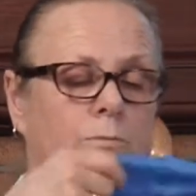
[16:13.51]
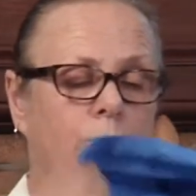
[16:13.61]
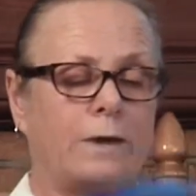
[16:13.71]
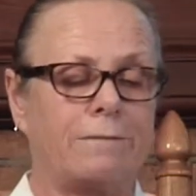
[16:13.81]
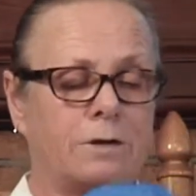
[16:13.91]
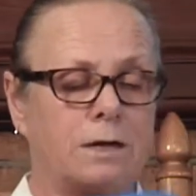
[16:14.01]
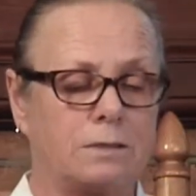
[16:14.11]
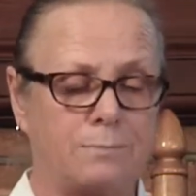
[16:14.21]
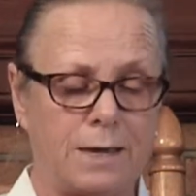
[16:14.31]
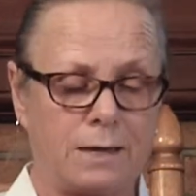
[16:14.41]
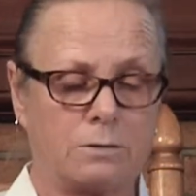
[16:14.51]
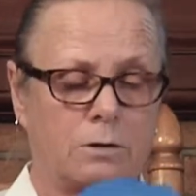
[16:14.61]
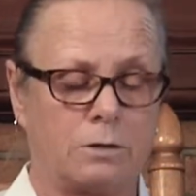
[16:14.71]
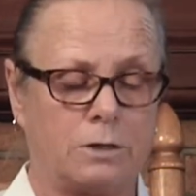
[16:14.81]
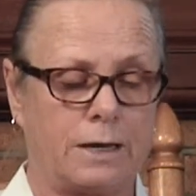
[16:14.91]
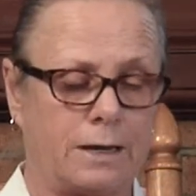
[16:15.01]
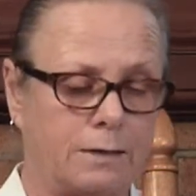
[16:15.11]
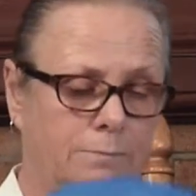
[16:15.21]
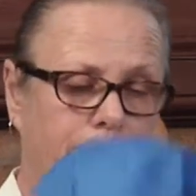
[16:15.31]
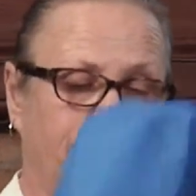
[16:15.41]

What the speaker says: We haven't got the band on yet,